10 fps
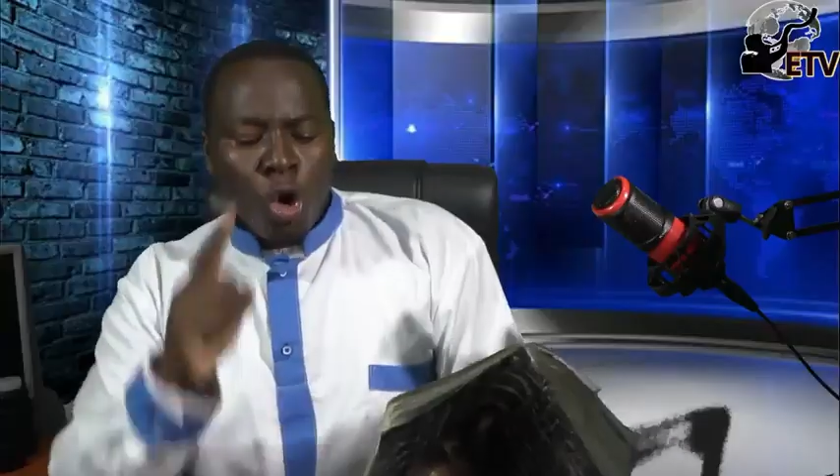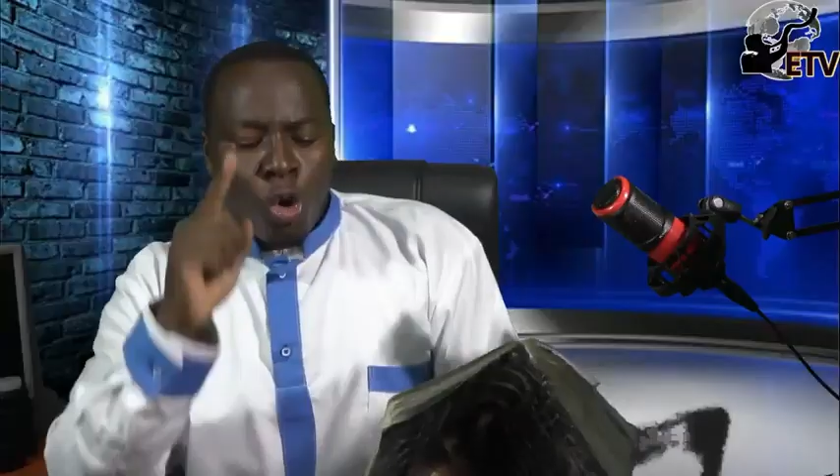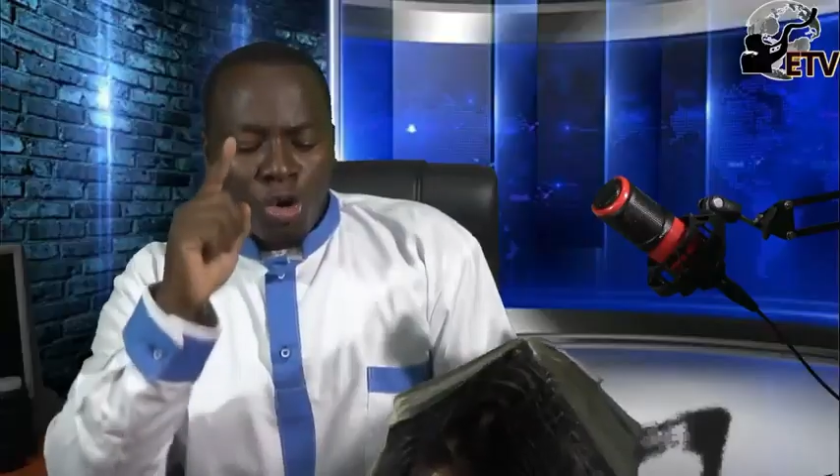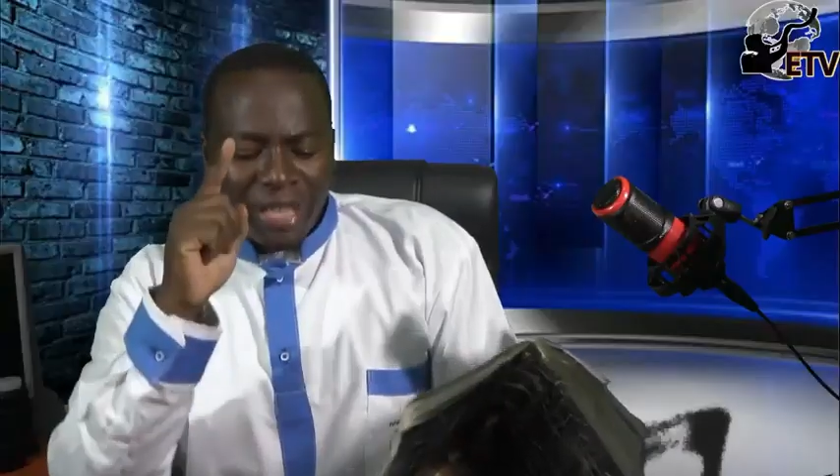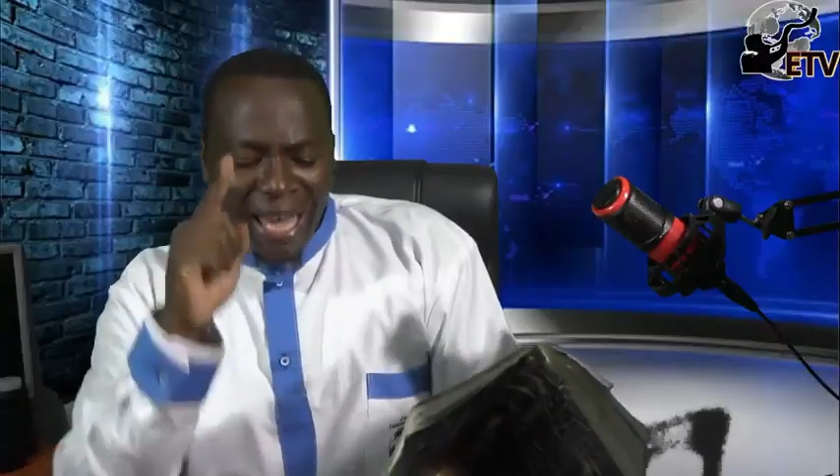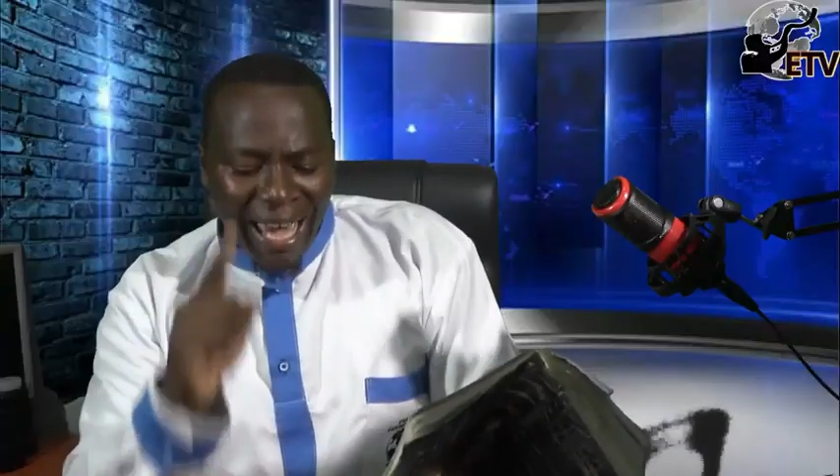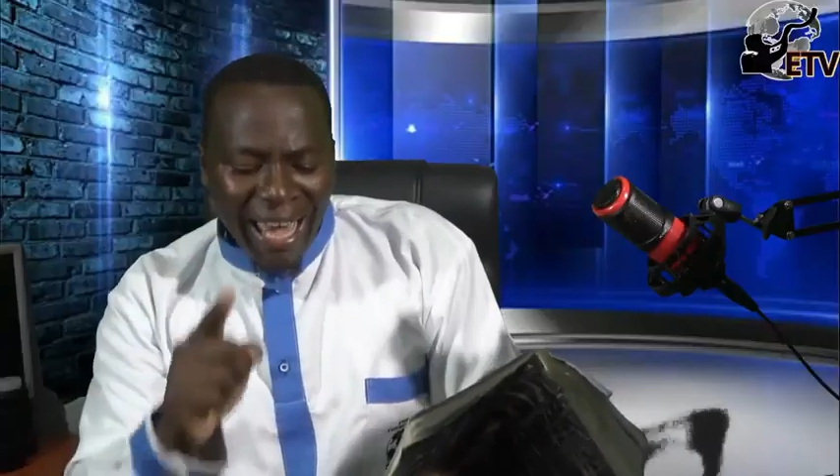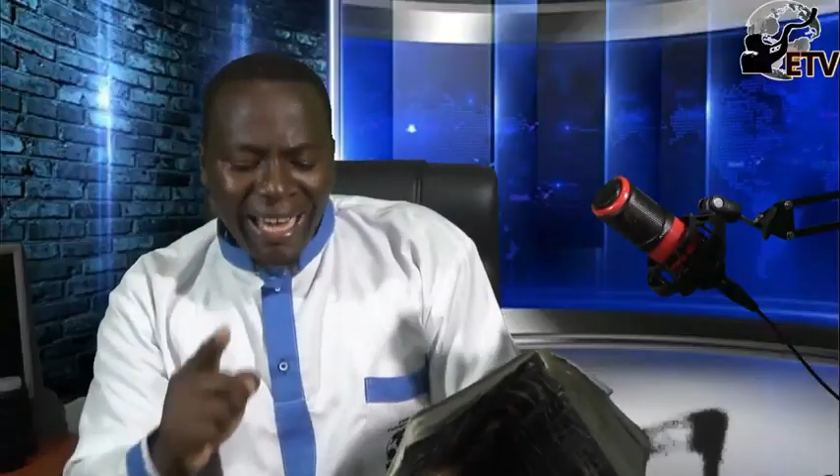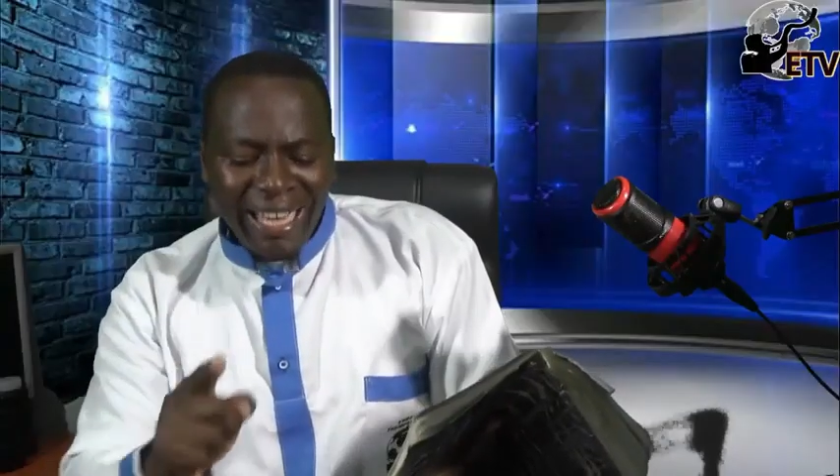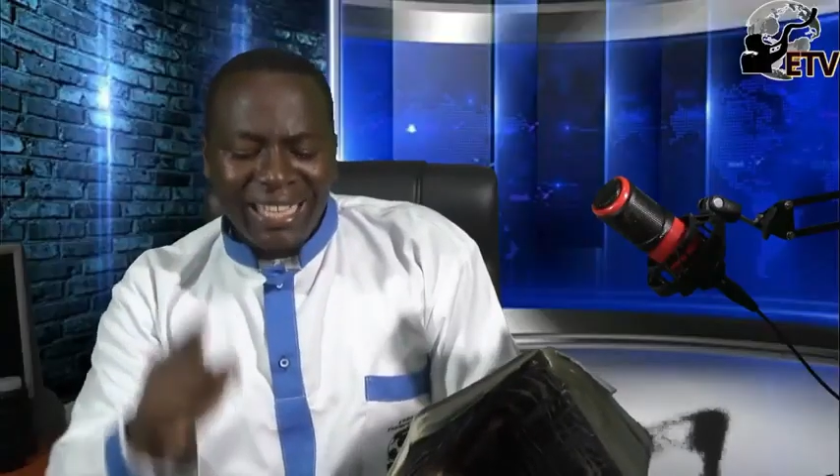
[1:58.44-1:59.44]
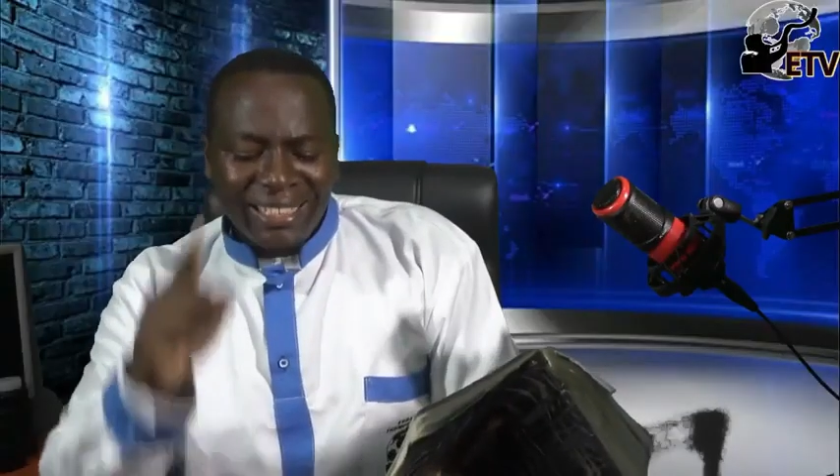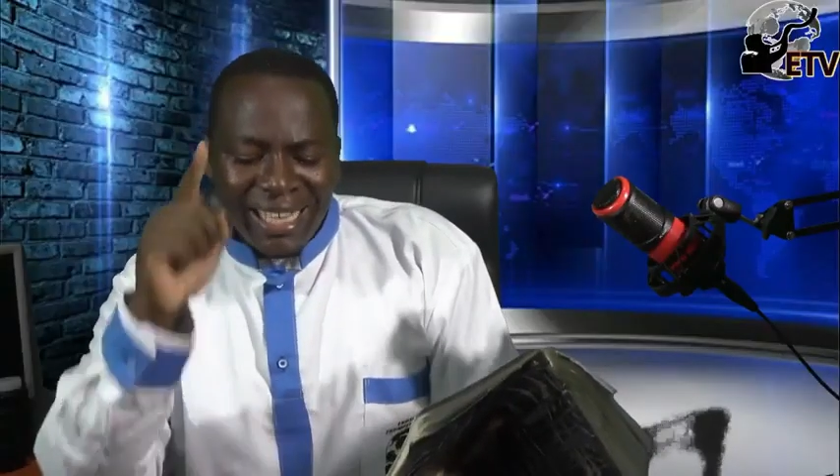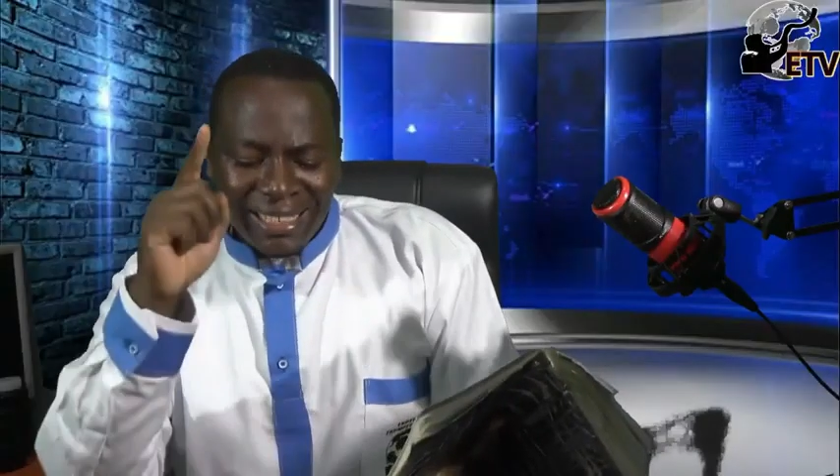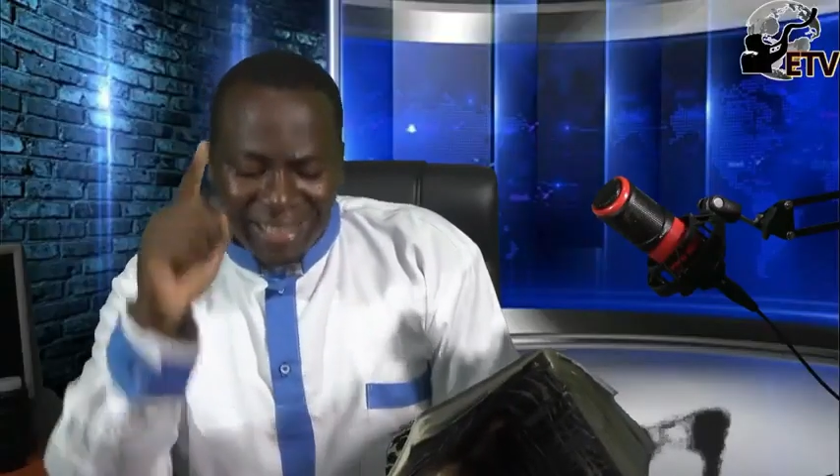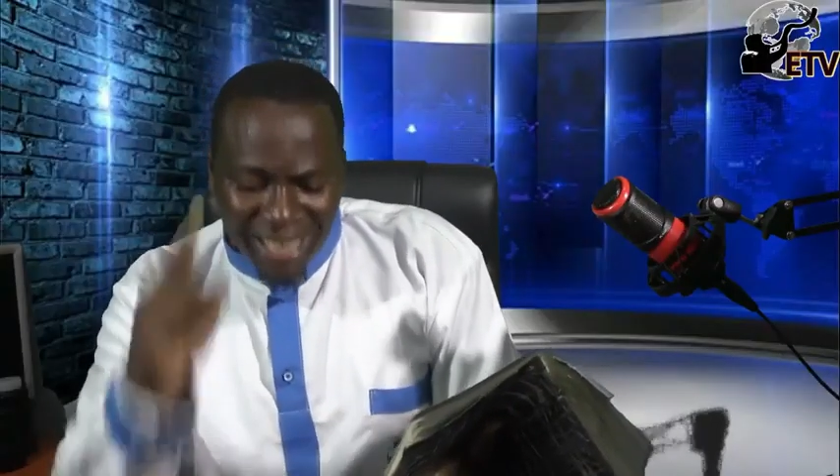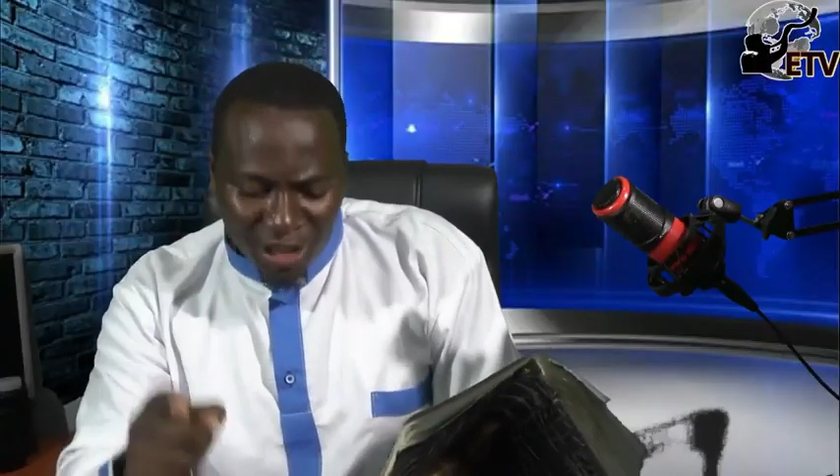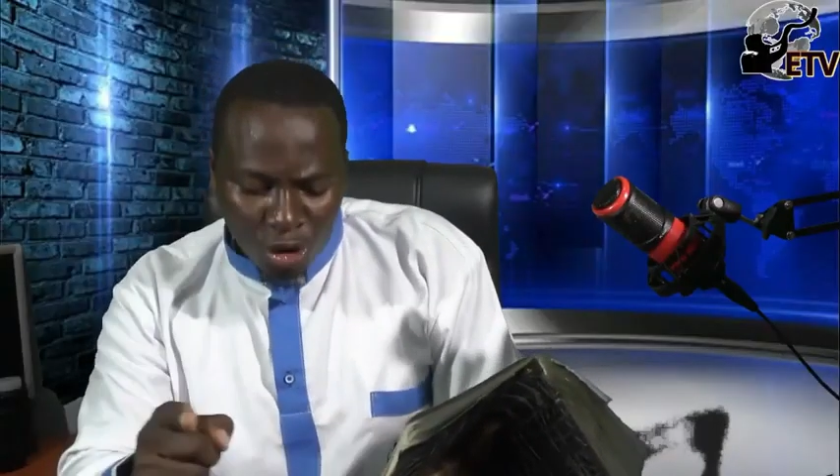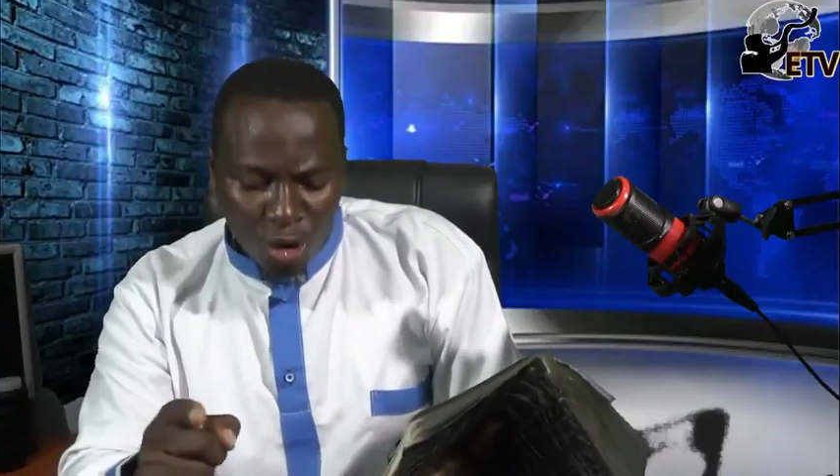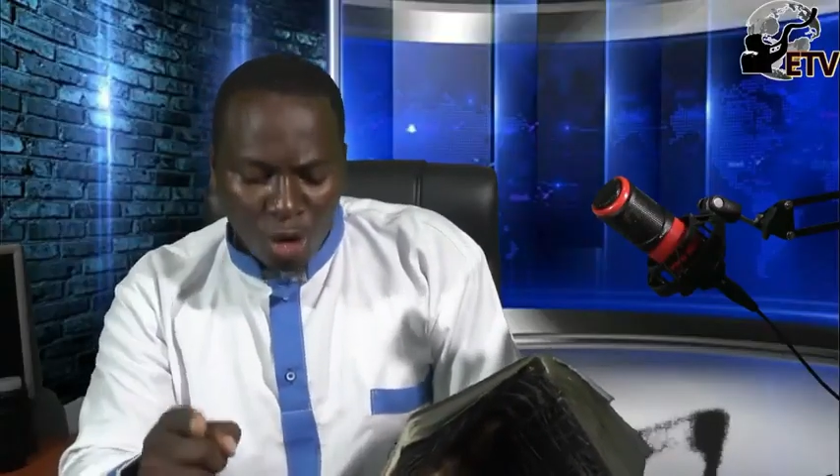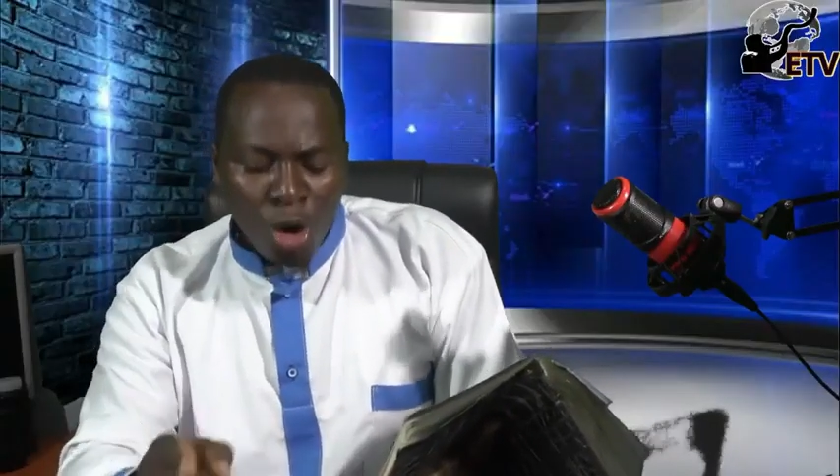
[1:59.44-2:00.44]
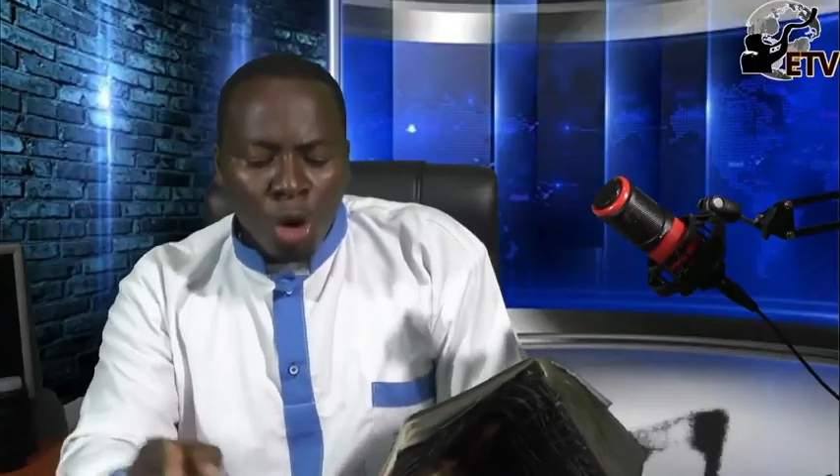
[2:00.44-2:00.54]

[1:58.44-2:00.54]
Whose end is destruction,